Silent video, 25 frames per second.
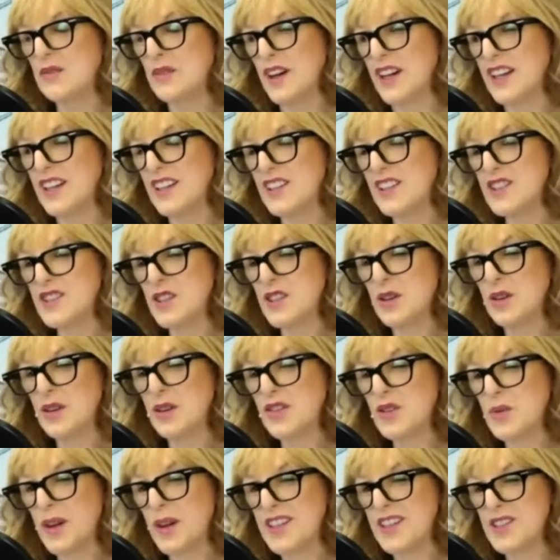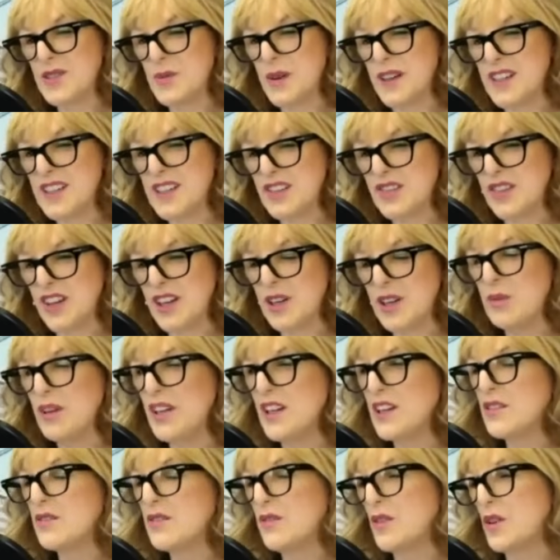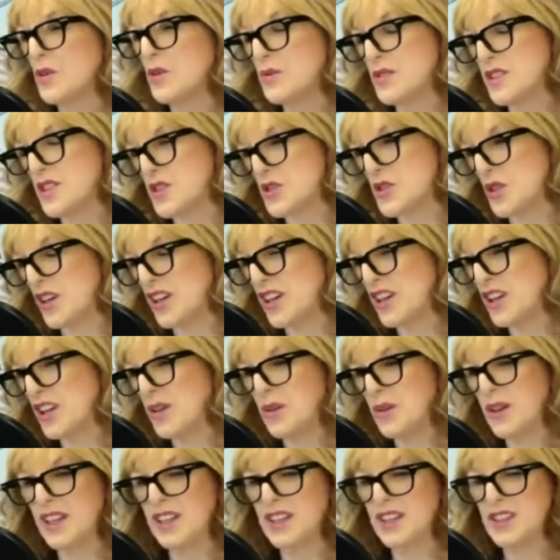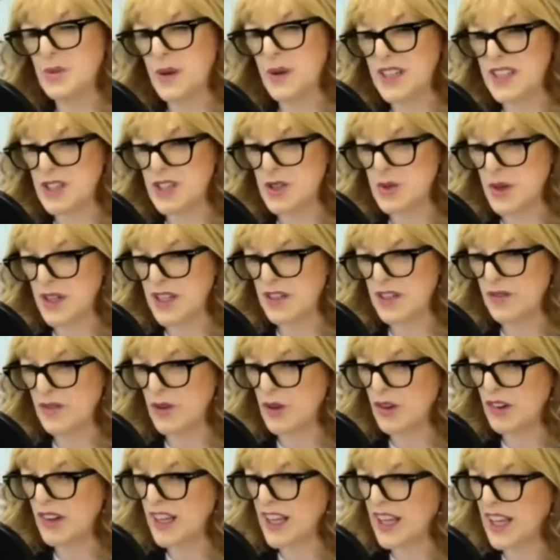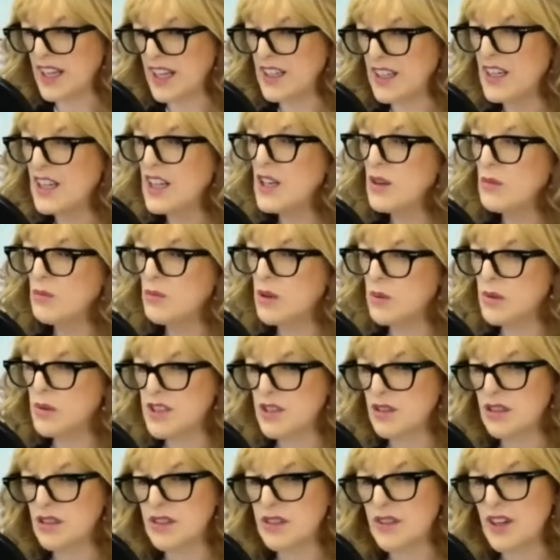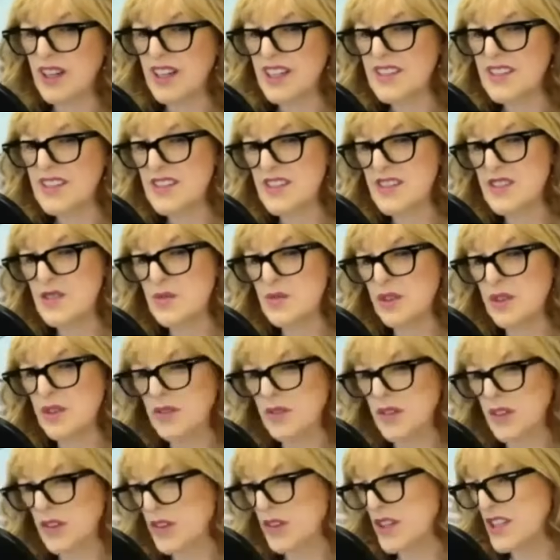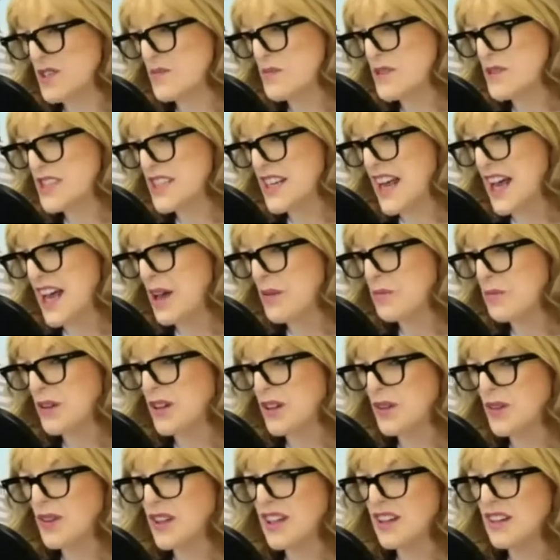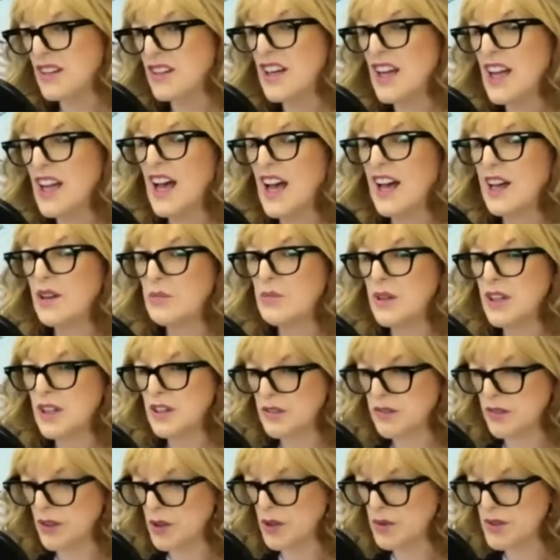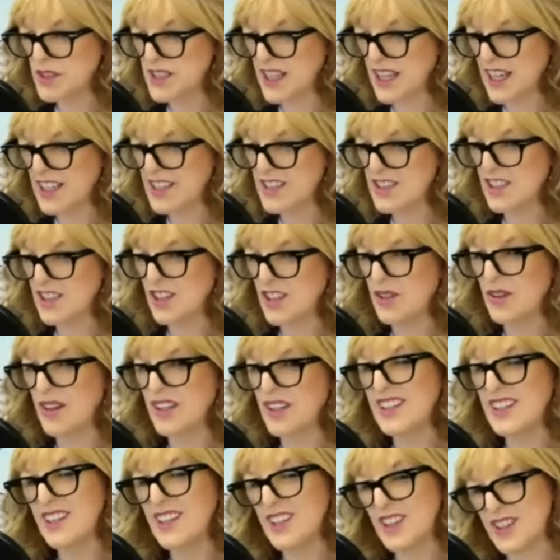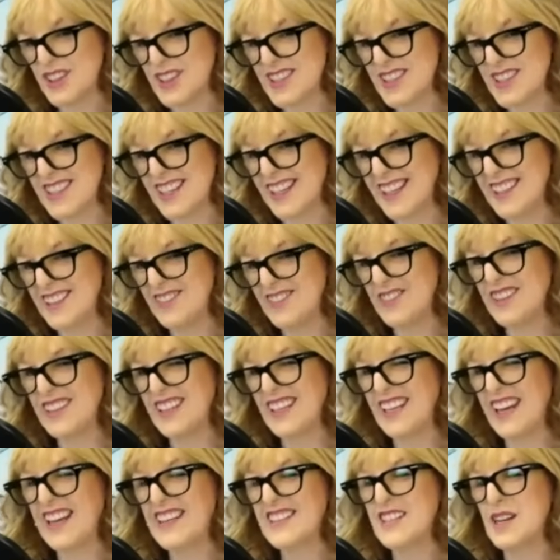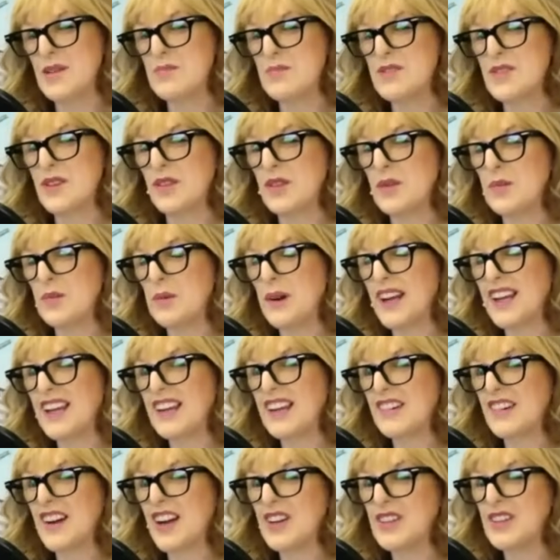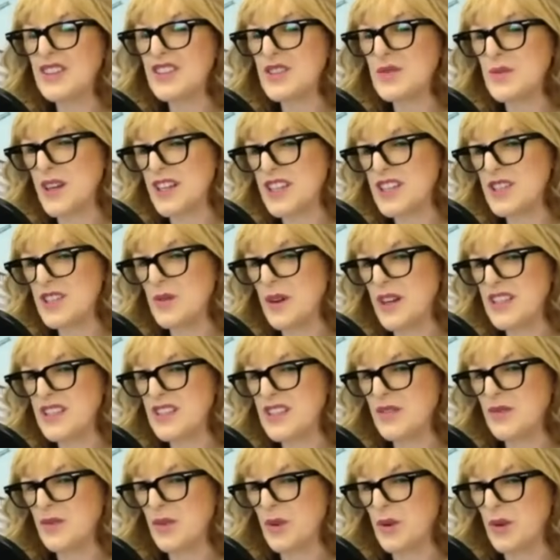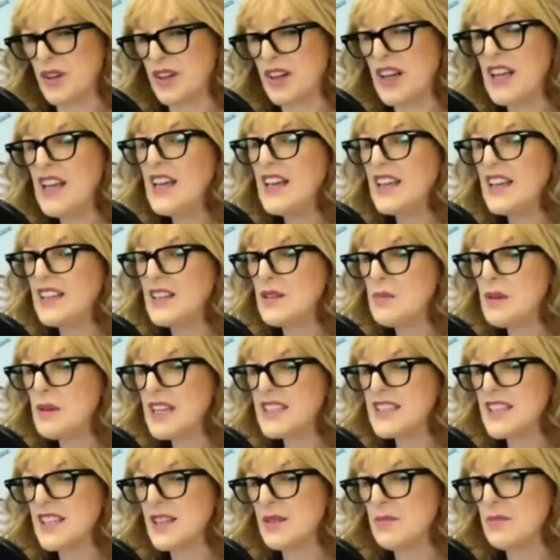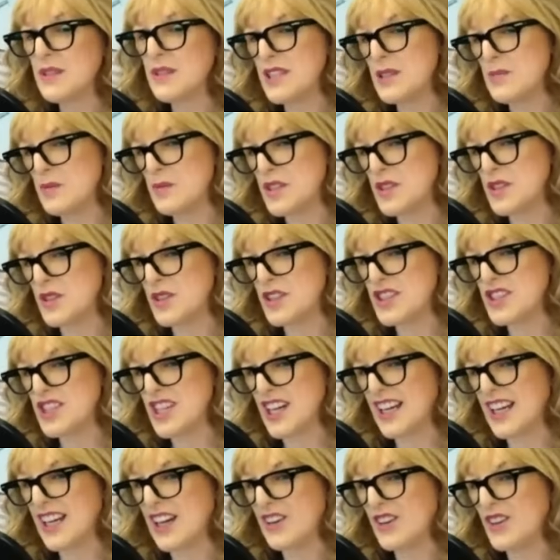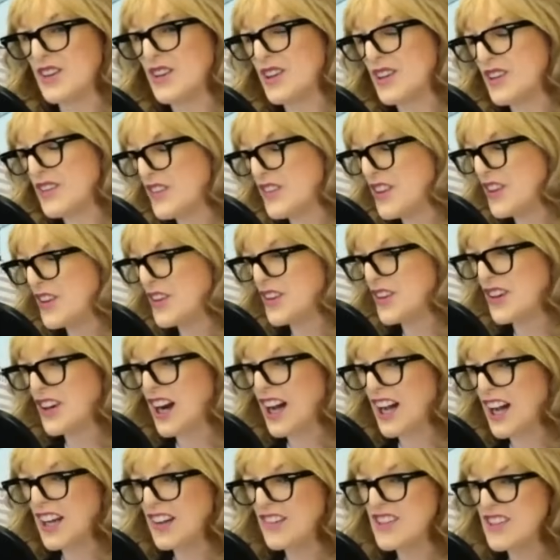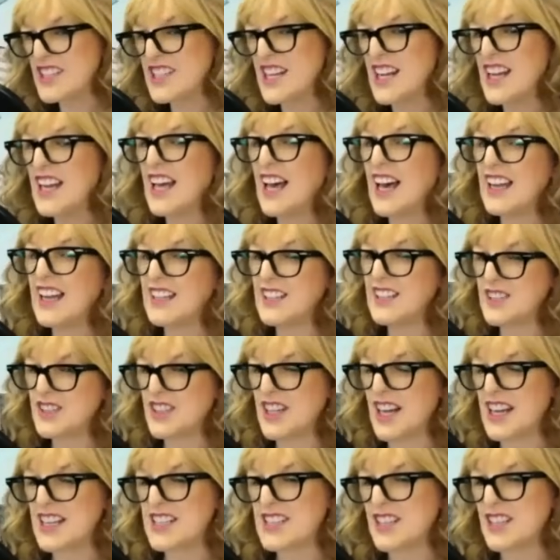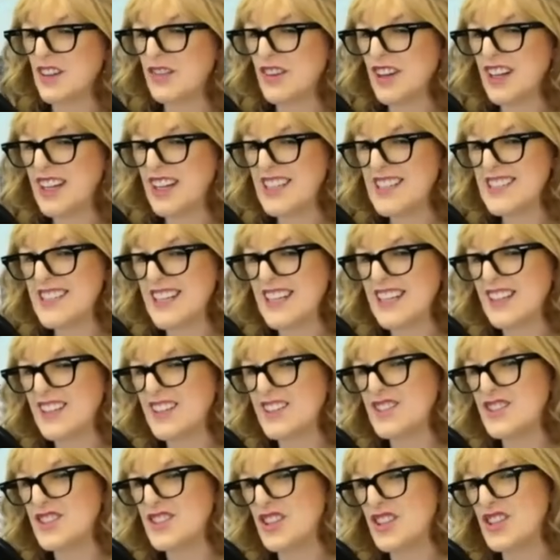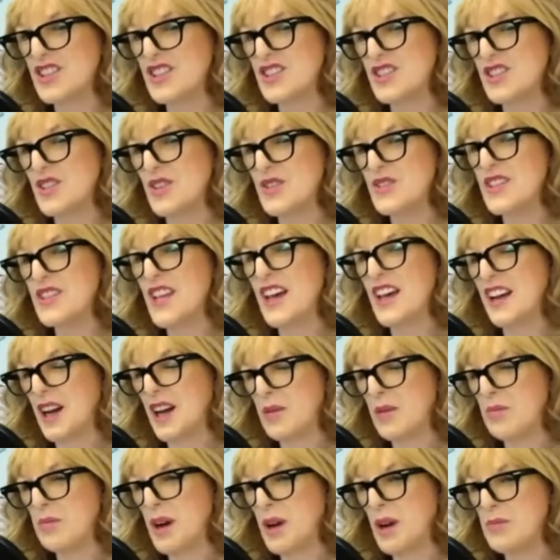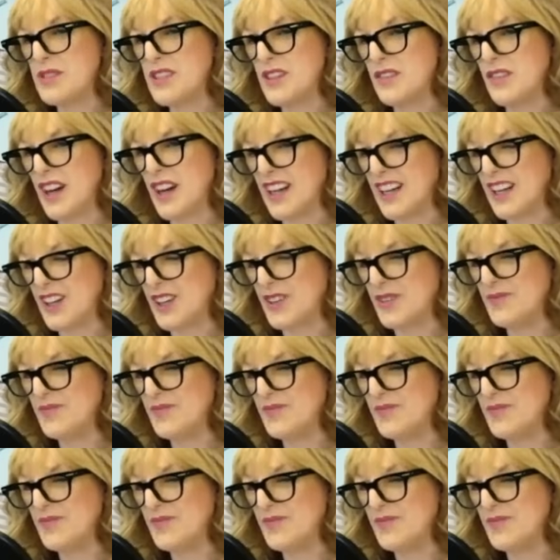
final show of 2023. We look forward to joining you in 2024 again. We wish all of our listeners a wonderful Christmas and a happy new year. And we look forward to catching you on the other side with the next episode of Breaking Ground in 2024. In the meantime, please be sure to check out all of the other Irish and international real estate and construction shows on iPropertyRadio.